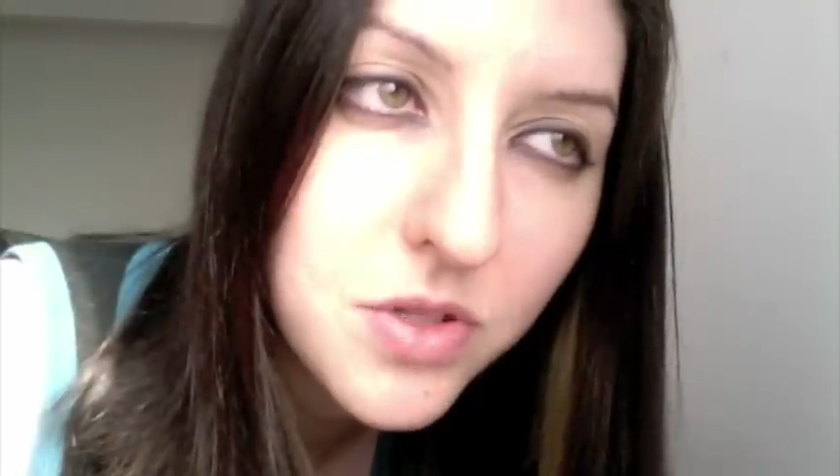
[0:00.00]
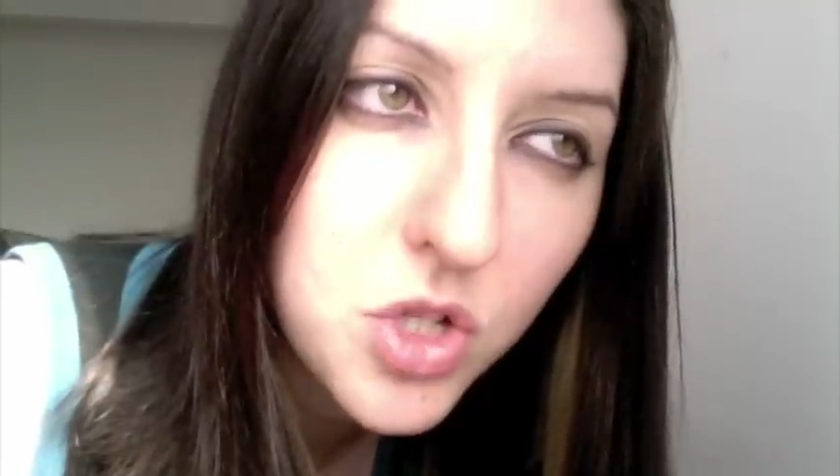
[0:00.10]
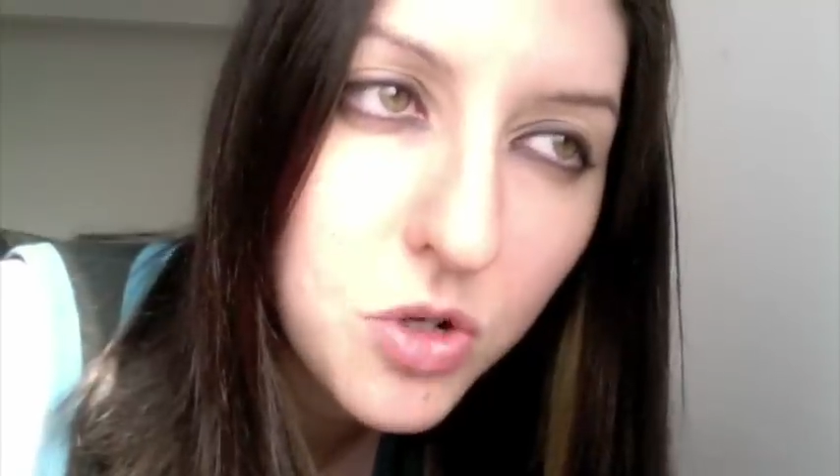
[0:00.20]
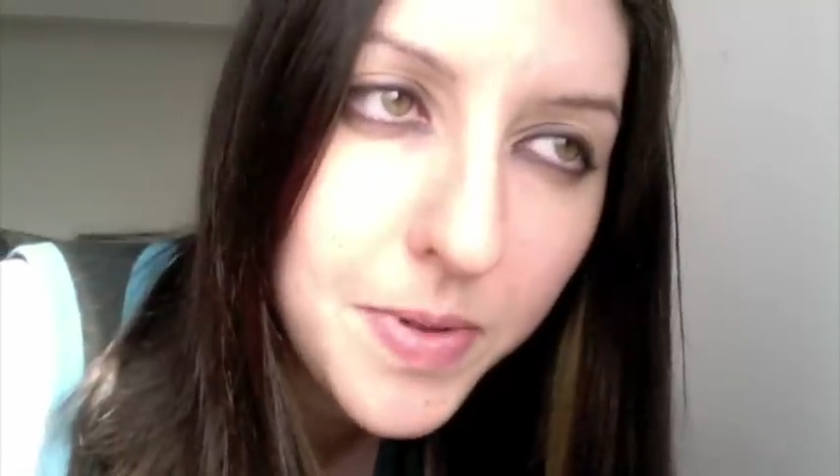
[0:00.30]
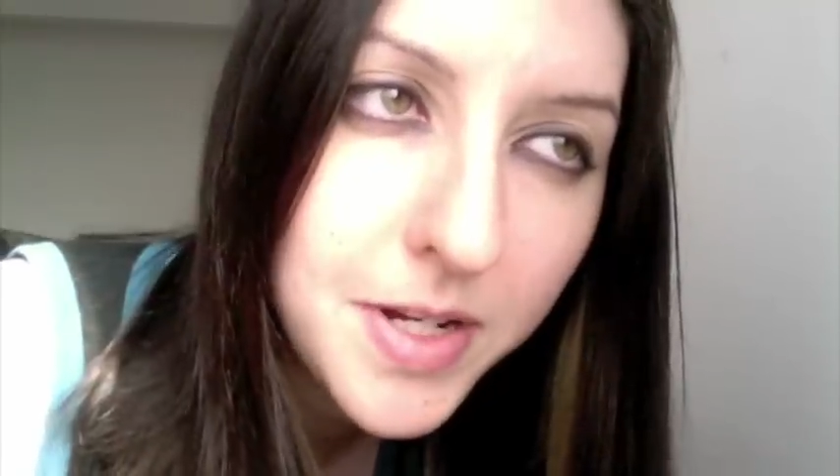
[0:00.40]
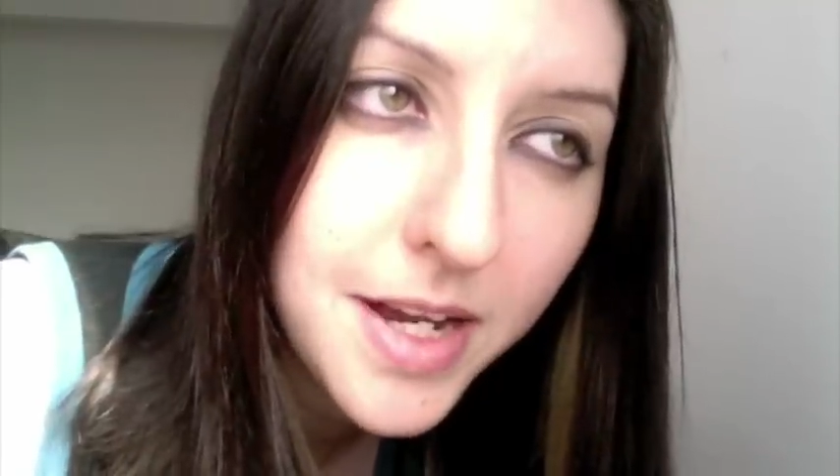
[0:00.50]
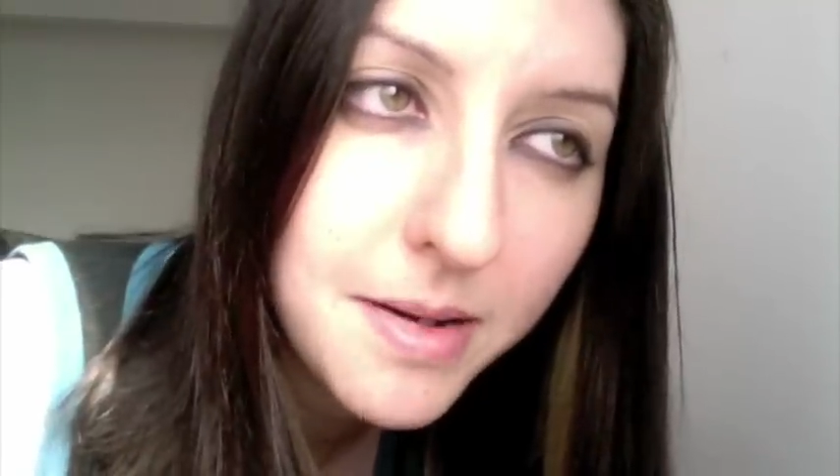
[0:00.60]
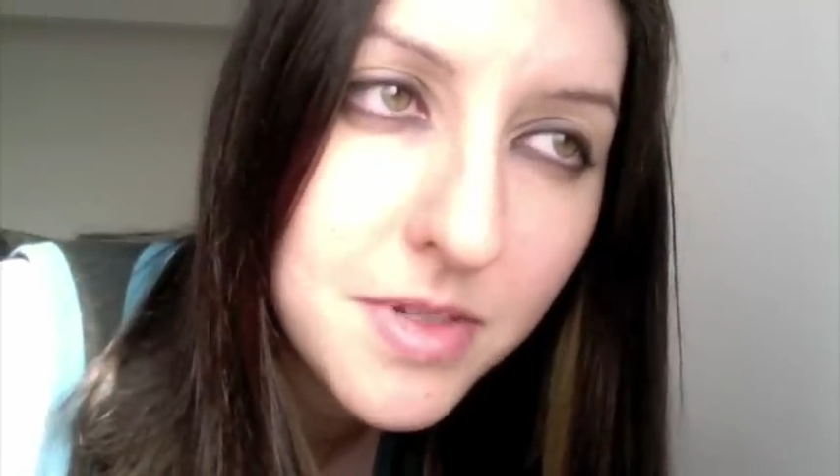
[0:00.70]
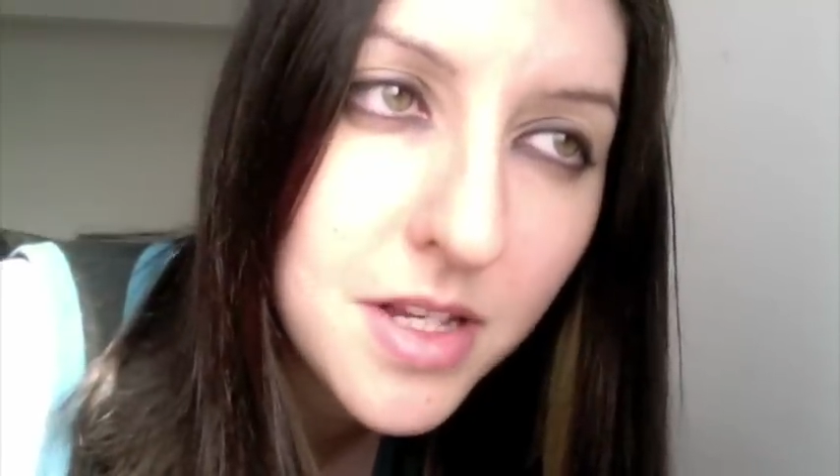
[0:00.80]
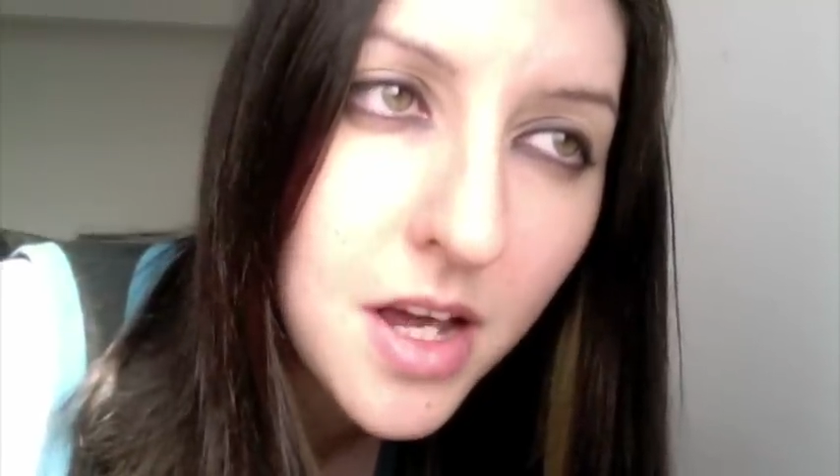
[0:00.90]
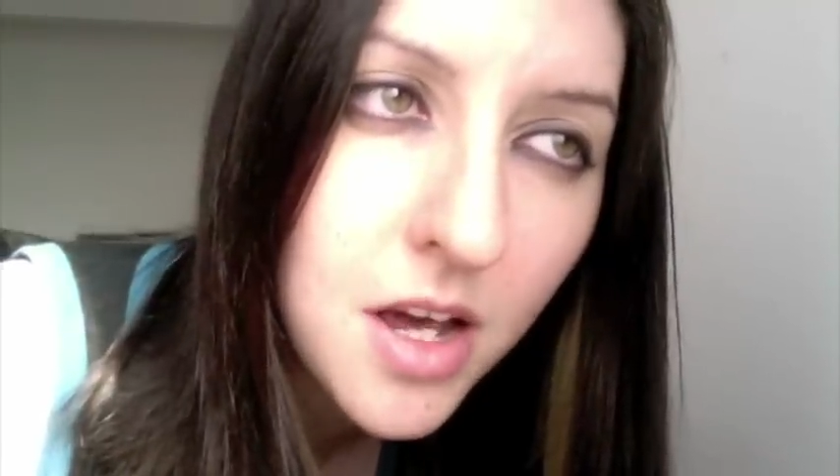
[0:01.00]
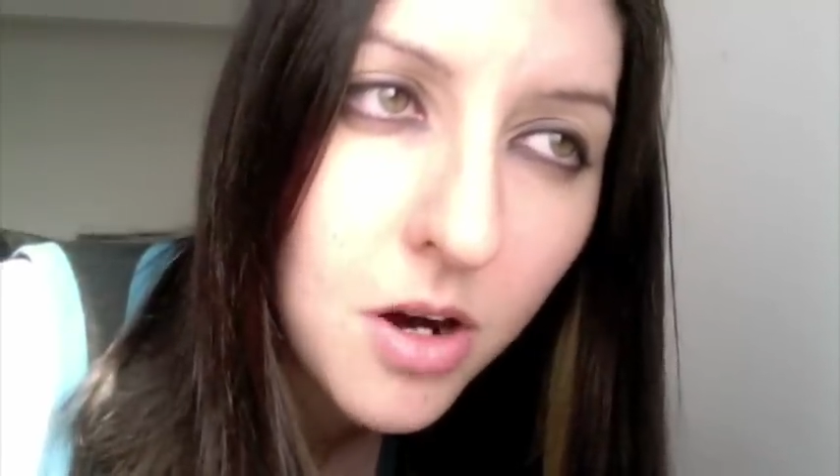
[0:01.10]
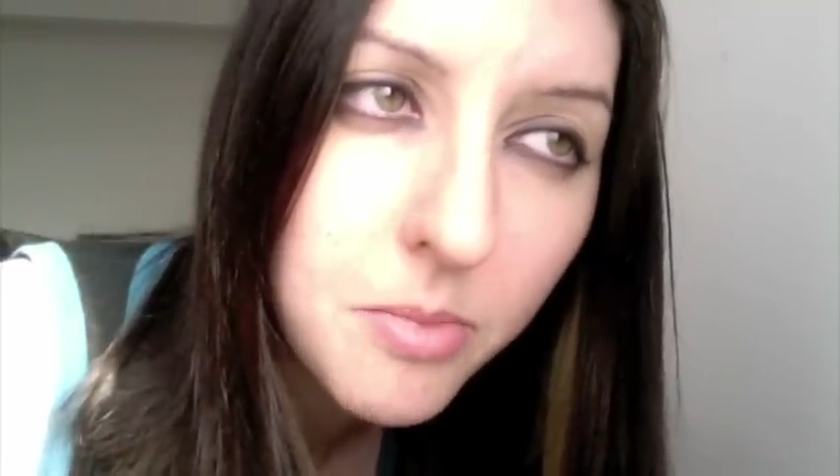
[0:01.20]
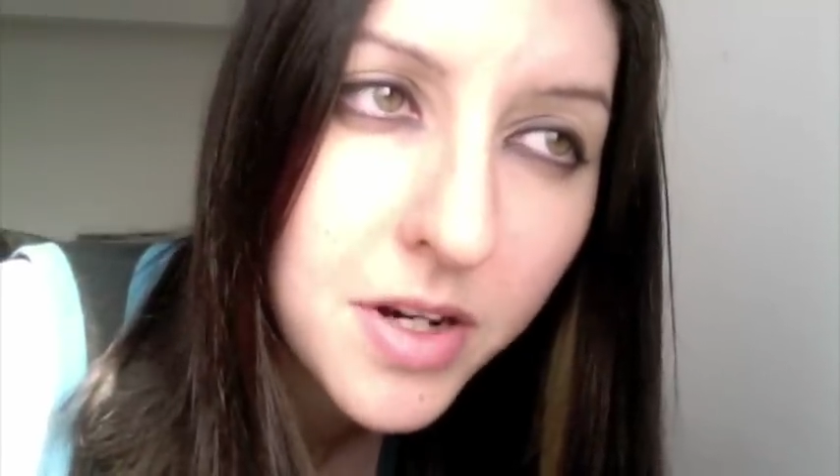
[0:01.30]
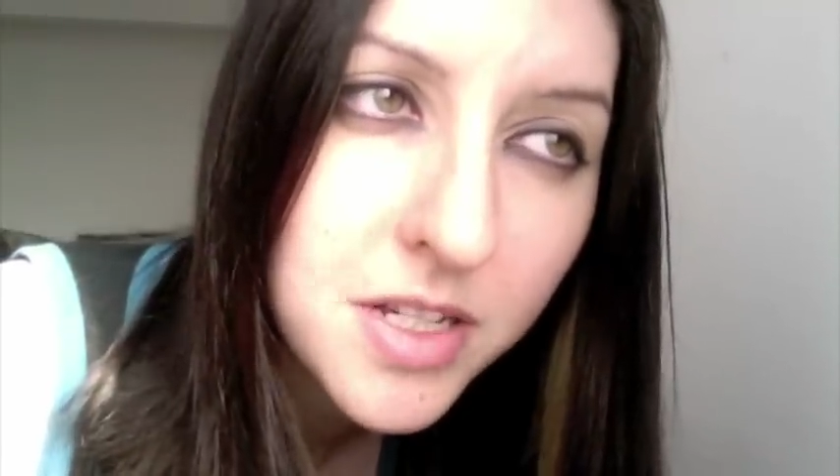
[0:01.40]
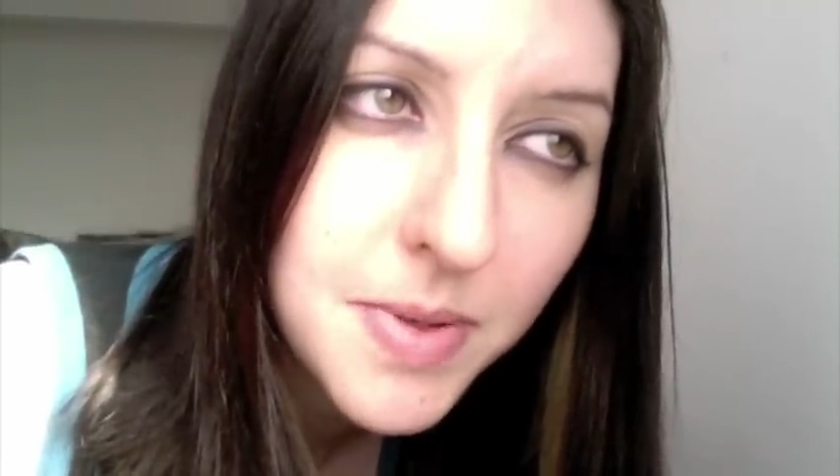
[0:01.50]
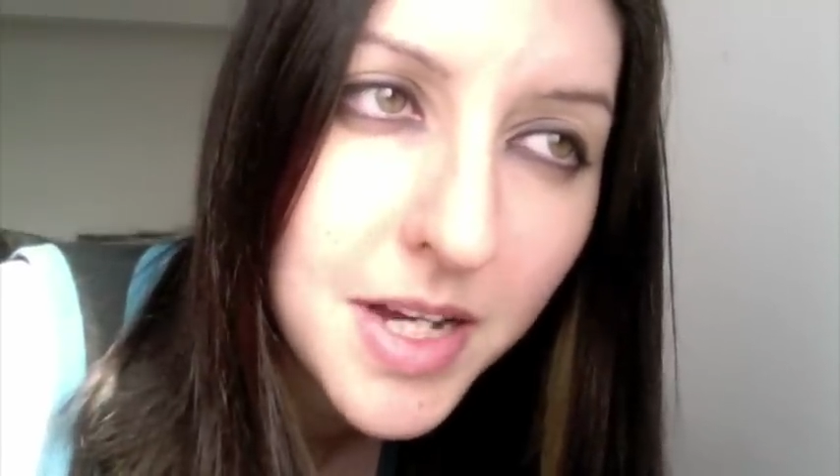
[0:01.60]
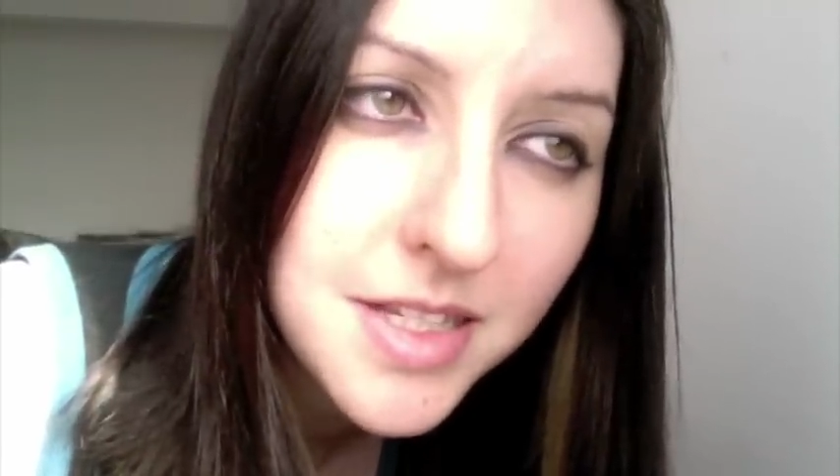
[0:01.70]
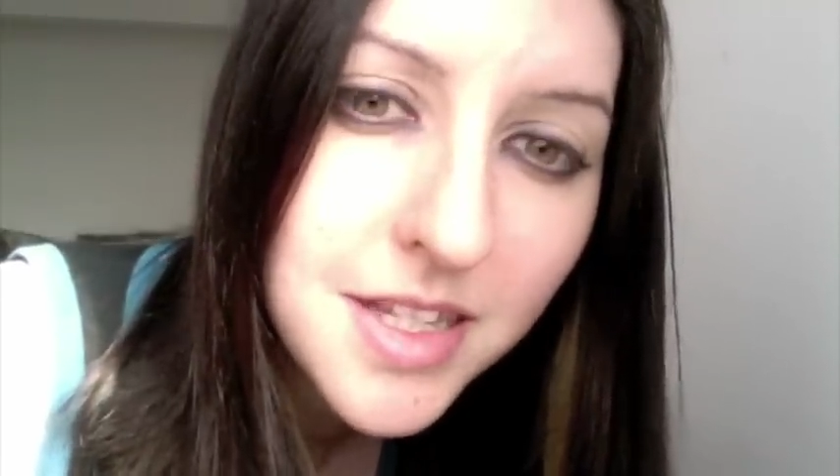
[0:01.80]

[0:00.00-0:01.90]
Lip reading: stupid names on MySpace.